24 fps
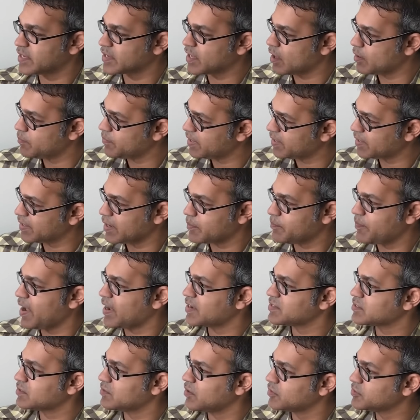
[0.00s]
that come in get
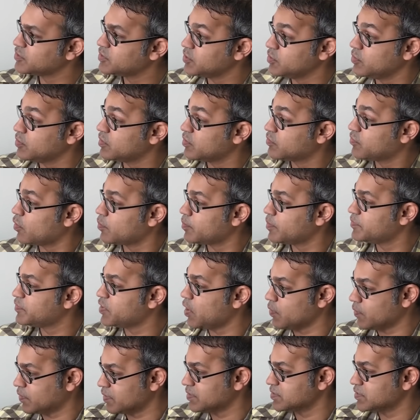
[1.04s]
passed along to you in the form of
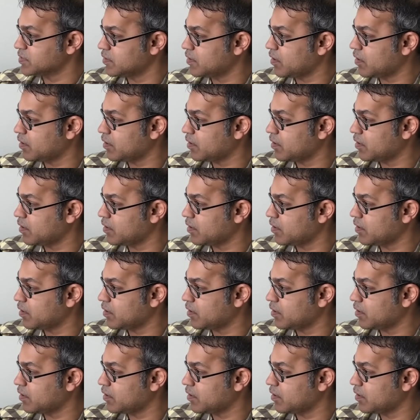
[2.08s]
tokens in